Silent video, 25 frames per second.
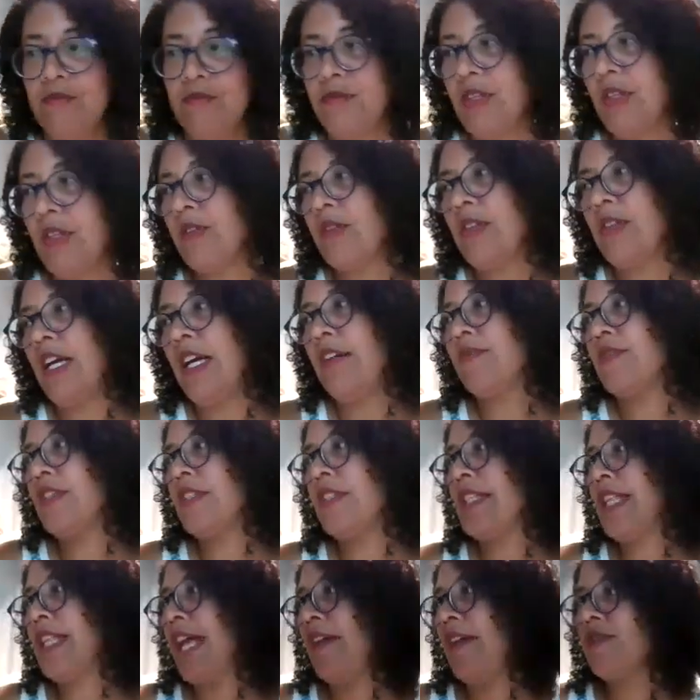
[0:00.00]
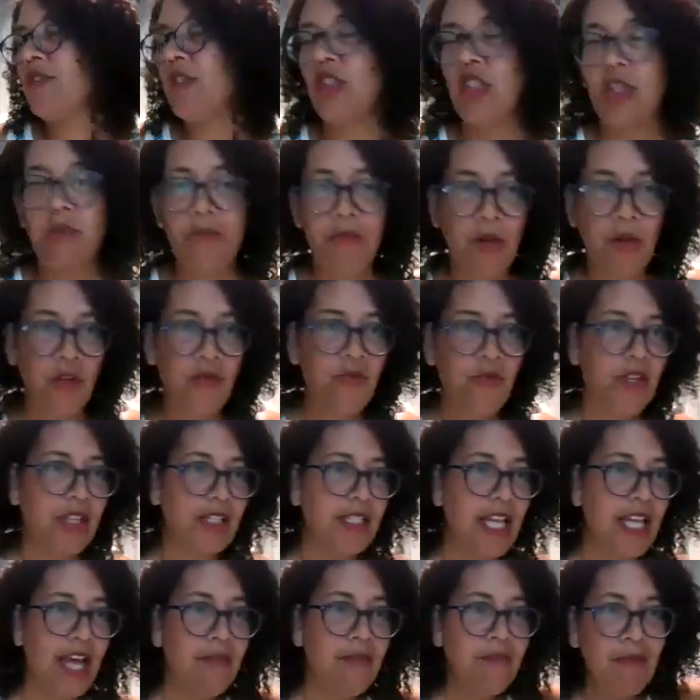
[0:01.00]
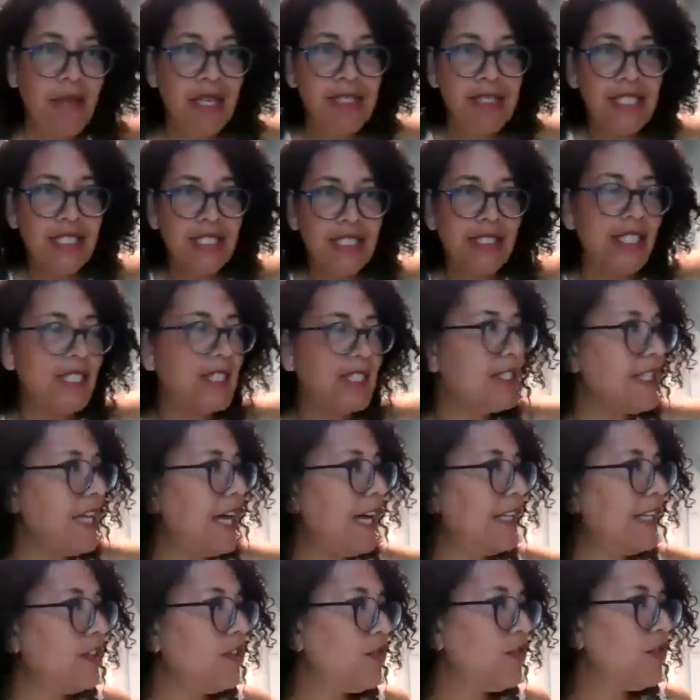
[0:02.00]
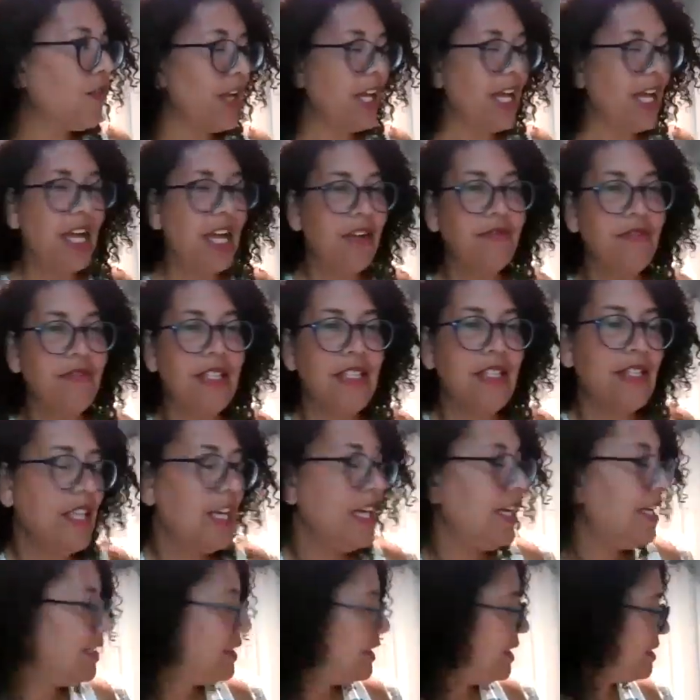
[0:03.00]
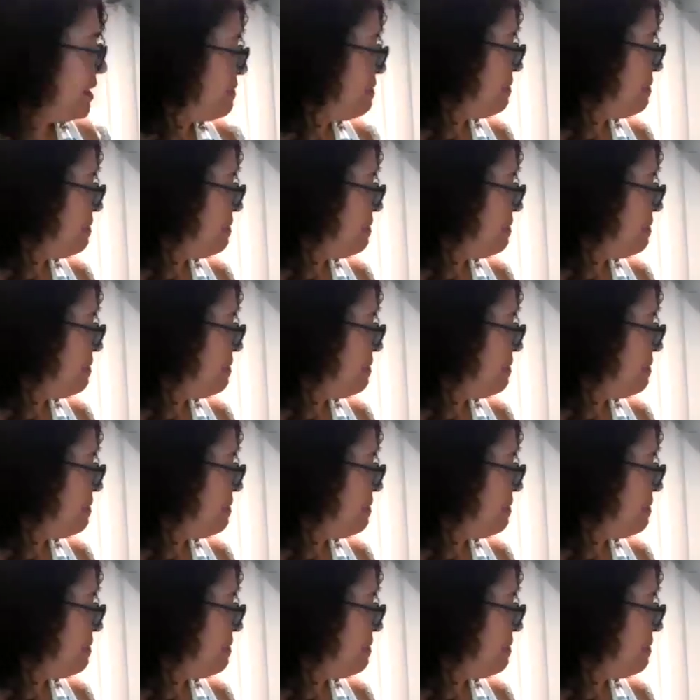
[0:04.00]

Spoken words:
Your life doesn't have to look perfect. Have messy lists all over. I have this